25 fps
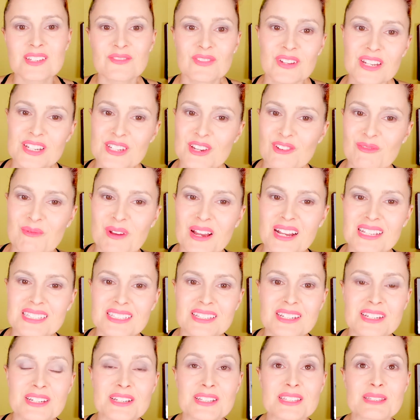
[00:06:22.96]
To finish off my eyes,
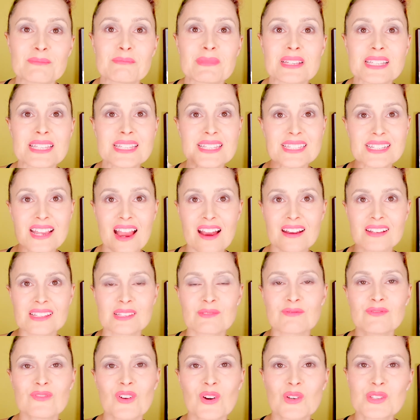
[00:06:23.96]
I'm gonna do some mascara,
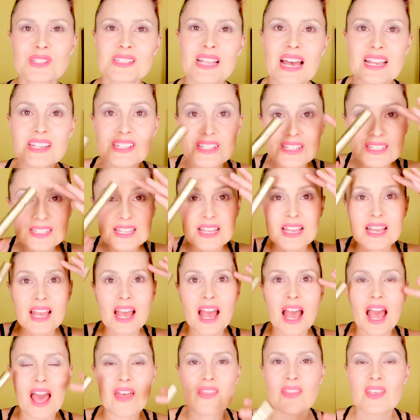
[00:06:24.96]
some false lashes,
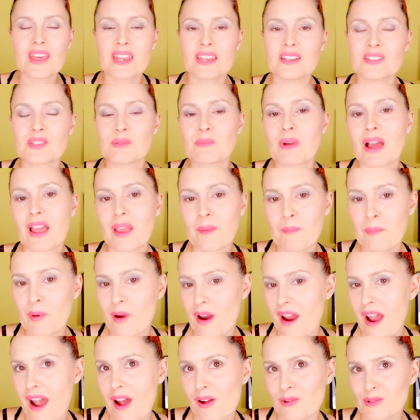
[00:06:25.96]
and then do my
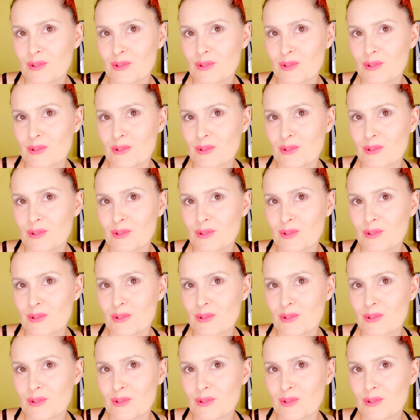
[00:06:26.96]
brow.